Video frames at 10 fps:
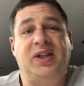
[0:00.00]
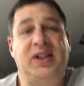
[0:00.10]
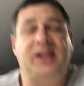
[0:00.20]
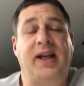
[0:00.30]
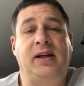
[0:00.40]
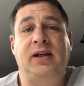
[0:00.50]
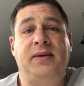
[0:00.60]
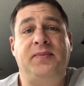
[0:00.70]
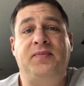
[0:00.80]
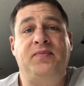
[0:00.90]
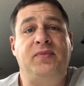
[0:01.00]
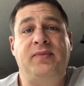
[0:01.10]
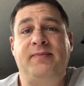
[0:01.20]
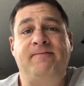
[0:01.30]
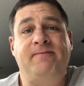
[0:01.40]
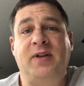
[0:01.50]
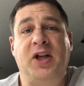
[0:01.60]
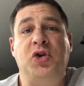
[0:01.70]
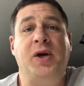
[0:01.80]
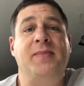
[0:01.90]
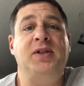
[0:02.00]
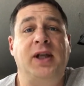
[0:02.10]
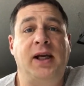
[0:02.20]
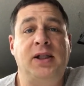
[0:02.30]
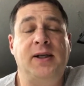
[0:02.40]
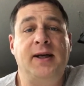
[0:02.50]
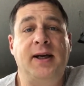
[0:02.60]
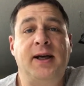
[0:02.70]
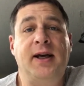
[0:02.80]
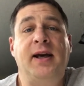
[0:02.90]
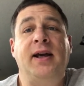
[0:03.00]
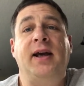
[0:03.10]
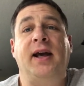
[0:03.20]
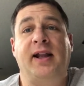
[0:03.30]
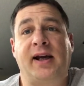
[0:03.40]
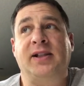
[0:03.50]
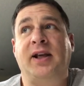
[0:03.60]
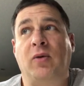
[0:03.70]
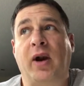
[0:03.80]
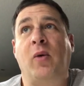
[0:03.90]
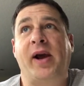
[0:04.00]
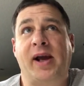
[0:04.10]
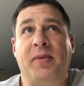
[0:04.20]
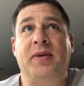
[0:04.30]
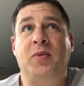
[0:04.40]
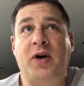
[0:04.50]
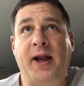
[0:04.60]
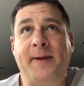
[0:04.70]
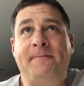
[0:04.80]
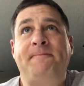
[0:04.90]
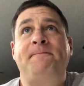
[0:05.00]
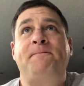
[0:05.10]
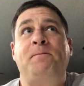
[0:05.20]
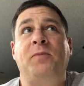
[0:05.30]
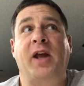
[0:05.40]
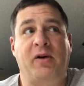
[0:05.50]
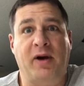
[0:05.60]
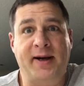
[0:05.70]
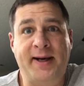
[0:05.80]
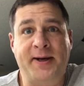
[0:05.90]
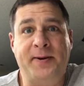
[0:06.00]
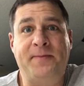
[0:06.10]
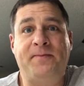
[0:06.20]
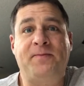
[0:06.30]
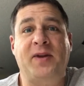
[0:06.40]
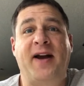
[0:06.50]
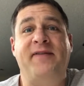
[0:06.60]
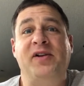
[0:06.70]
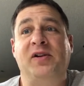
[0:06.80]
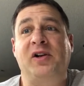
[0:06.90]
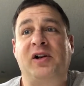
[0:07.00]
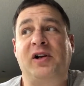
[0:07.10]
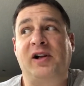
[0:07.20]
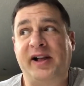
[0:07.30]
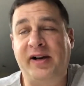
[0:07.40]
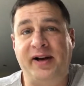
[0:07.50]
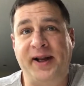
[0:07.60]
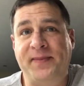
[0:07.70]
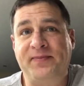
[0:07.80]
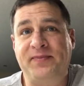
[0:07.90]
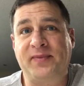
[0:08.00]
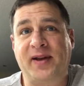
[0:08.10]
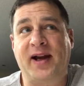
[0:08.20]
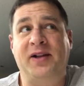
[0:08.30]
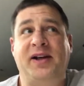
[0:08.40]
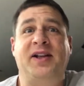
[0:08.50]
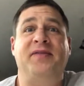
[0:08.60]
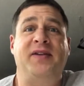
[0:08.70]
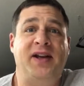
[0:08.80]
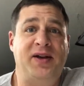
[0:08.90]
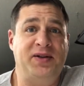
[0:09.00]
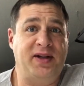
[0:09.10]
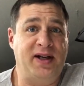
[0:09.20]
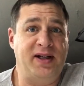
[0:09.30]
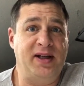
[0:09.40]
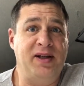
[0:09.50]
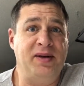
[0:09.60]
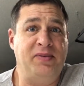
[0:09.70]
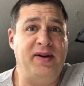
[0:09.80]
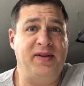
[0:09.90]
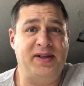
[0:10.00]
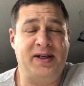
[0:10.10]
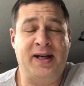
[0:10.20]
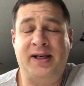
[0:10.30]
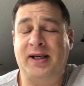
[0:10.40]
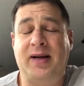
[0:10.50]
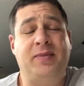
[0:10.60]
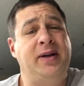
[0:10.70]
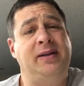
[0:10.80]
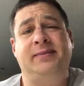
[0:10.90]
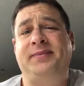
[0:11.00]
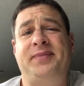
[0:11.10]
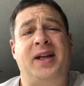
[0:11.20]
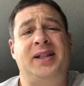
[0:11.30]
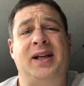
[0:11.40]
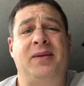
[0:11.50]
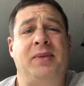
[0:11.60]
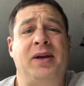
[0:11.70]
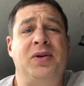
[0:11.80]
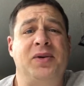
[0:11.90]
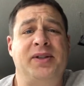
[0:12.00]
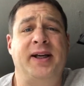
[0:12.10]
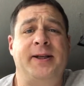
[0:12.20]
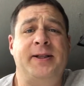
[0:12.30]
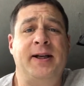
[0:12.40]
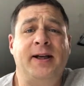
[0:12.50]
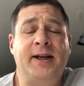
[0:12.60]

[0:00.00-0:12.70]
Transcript: it's like a dream state. And like I said, when I wake up in the morning, like right now, I feel clarity. I look at the videos that I did the previous night and I'm like, that's not me. Who is that?